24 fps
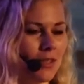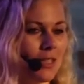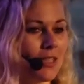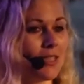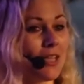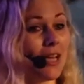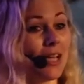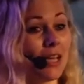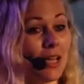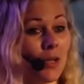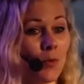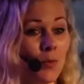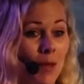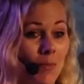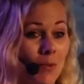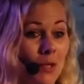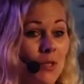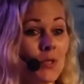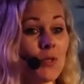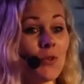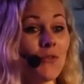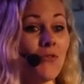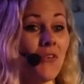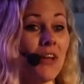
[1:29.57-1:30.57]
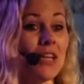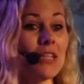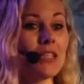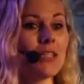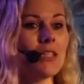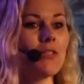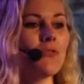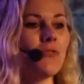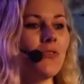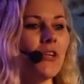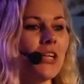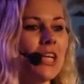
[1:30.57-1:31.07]
designing web
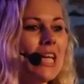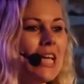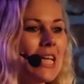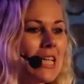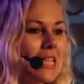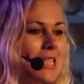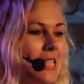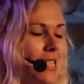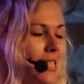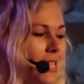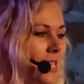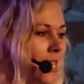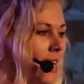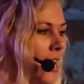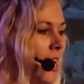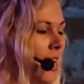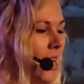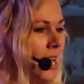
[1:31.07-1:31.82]
interfaces for kids?